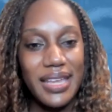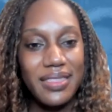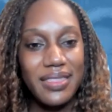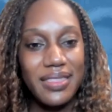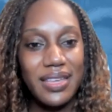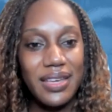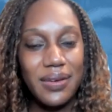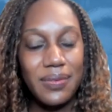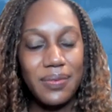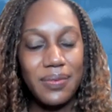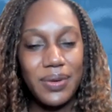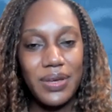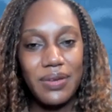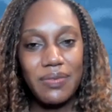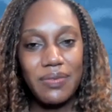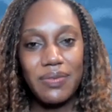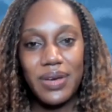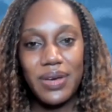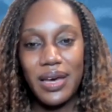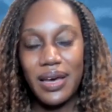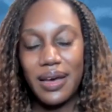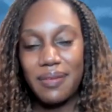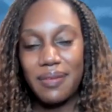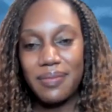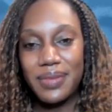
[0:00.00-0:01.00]
I think
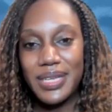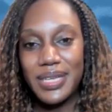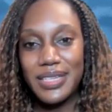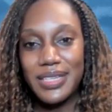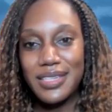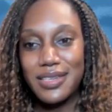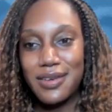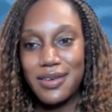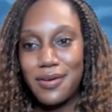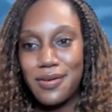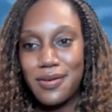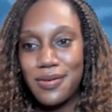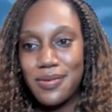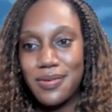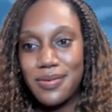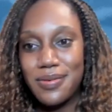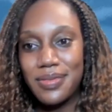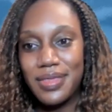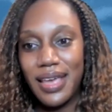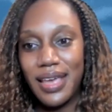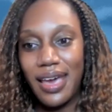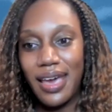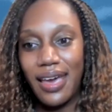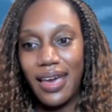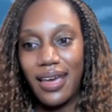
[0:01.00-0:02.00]
we've been
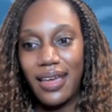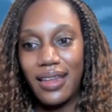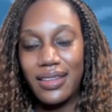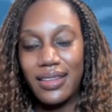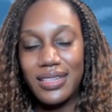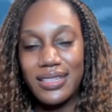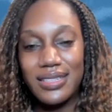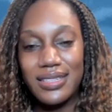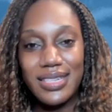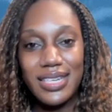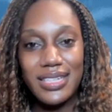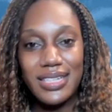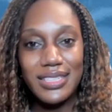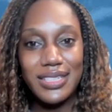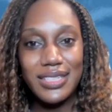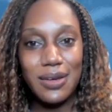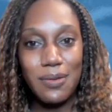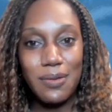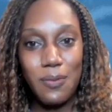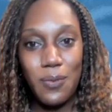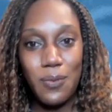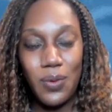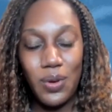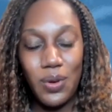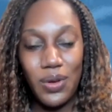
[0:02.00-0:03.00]
told that the
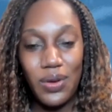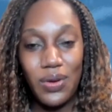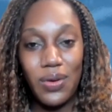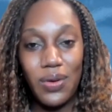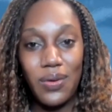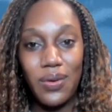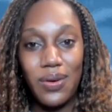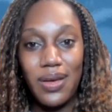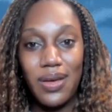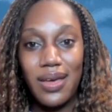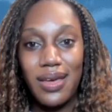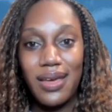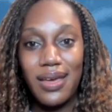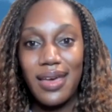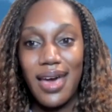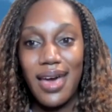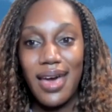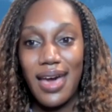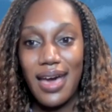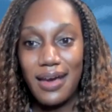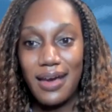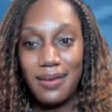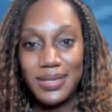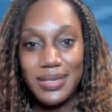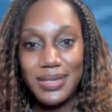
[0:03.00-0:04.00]
session will
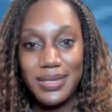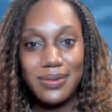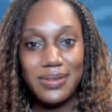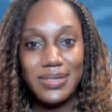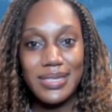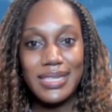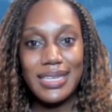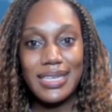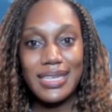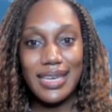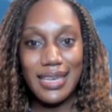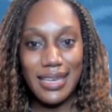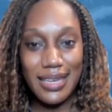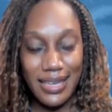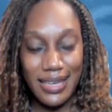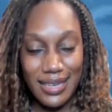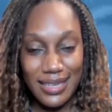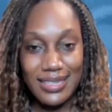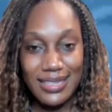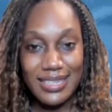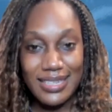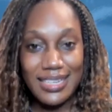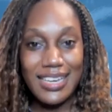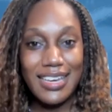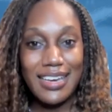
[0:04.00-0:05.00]
absolutely
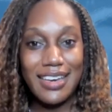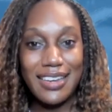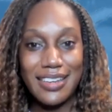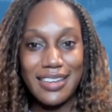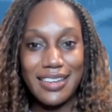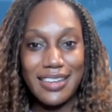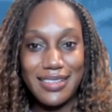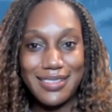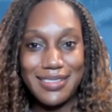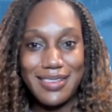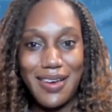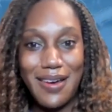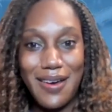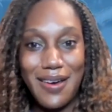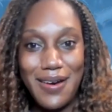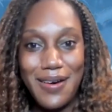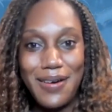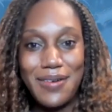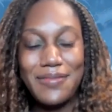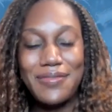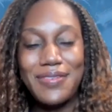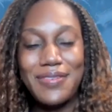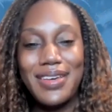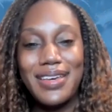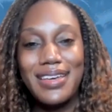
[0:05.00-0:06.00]
end and cut us
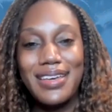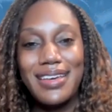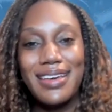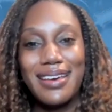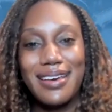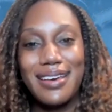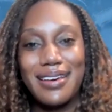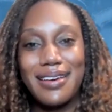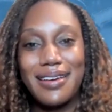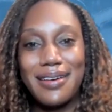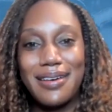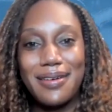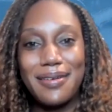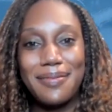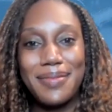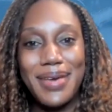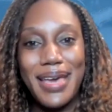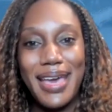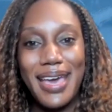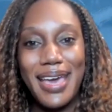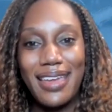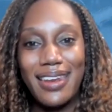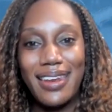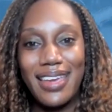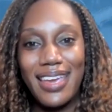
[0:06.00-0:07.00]
off
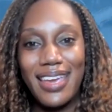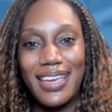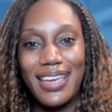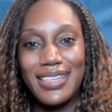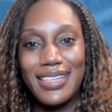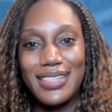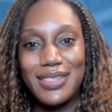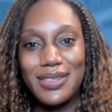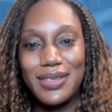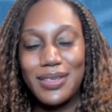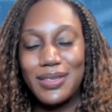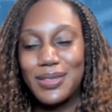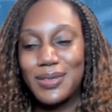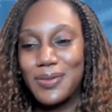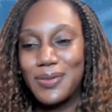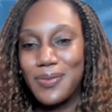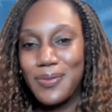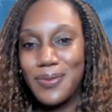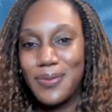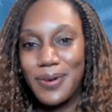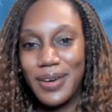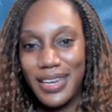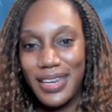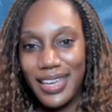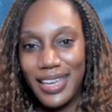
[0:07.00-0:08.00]
at
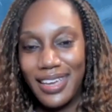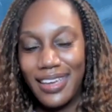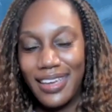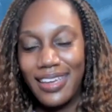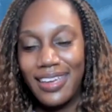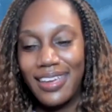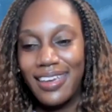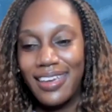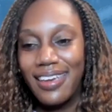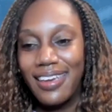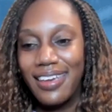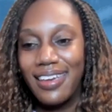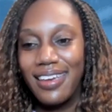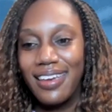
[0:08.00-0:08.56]
8:20.